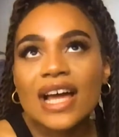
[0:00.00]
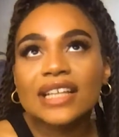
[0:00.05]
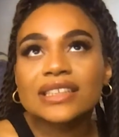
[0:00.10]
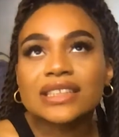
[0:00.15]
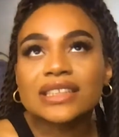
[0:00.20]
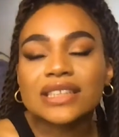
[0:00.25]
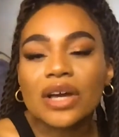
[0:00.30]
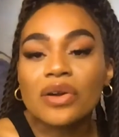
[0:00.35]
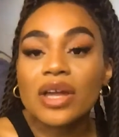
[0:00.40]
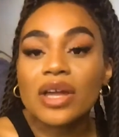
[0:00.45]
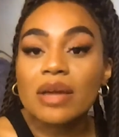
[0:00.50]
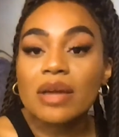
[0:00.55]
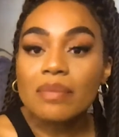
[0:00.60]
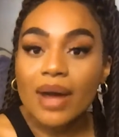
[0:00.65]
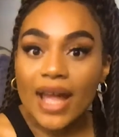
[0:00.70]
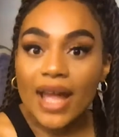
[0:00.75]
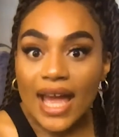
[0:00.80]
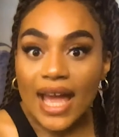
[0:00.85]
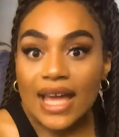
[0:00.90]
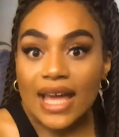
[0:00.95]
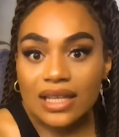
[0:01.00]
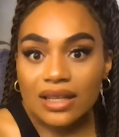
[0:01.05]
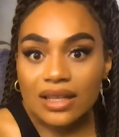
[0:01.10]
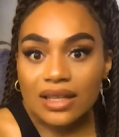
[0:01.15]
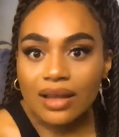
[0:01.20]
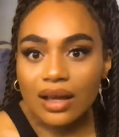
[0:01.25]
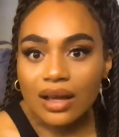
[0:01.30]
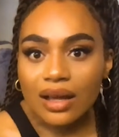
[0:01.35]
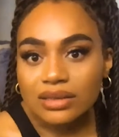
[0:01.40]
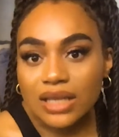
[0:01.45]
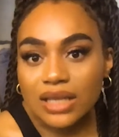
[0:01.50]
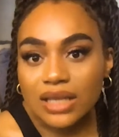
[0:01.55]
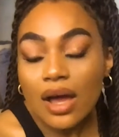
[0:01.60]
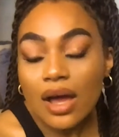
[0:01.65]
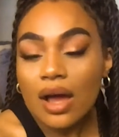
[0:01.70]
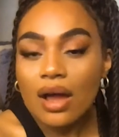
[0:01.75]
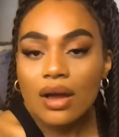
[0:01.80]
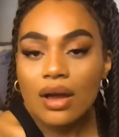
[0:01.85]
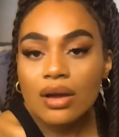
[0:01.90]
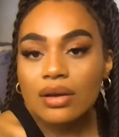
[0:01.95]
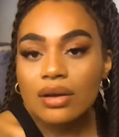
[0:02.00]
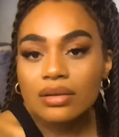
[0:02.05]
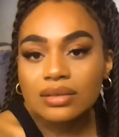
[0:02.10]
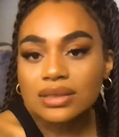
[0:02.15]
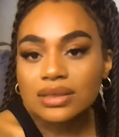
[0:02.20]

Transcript: so in my head, I was oh,